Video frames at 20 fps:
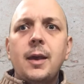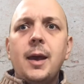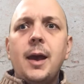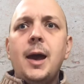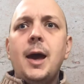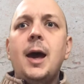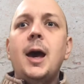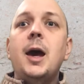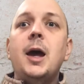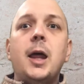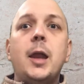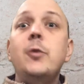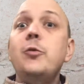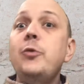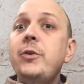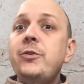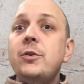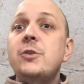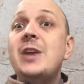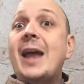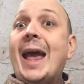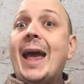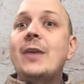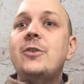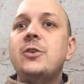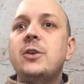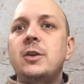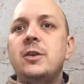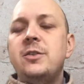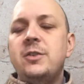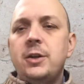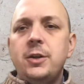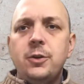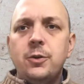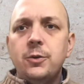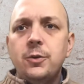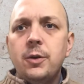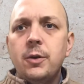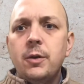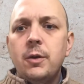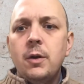and research has continued.